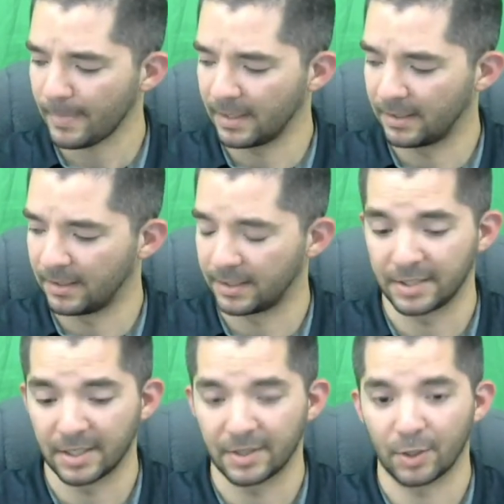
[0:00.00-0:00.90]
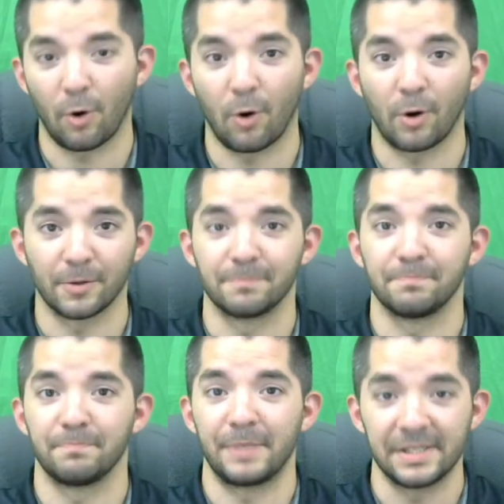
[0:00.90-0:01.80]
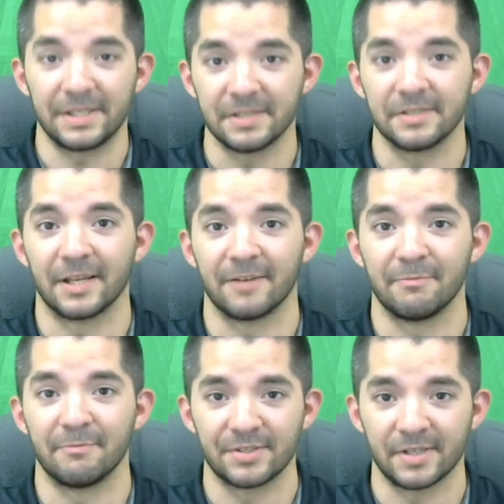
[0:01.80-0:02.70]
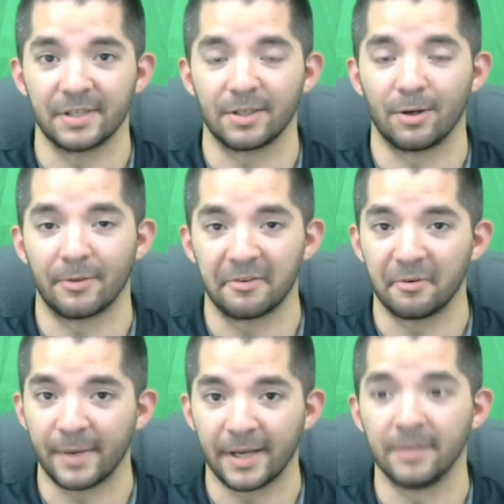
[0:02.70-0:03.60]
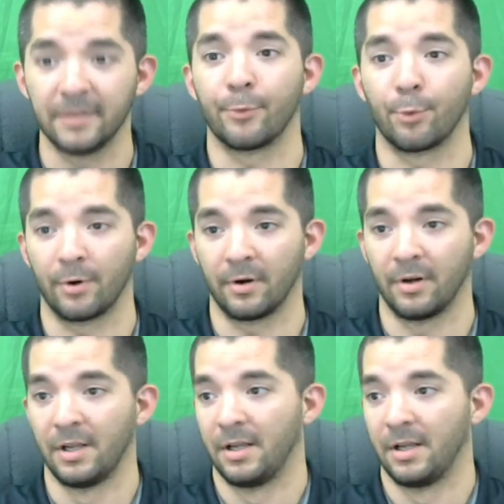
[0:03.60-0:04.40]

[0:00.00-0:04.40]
that there are PCs that have been sitting on the domain for